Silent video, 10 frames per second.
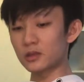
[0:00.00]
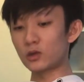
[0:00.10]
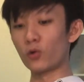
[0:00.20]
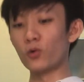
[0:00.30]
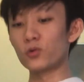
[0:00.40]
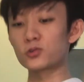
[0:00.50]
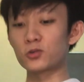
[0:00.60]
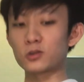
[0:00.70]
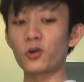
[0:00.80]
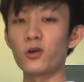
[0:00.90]
go to
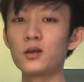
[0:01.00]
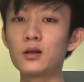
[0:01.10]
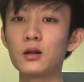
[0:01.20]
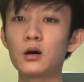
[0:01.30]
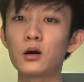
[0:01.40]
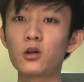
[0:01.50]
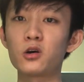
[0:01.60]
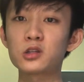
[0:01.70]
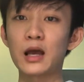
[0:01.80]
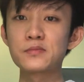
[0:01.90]
the toilet a
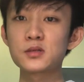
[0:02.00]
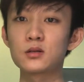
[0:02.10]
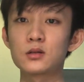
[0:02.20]
lot of times in the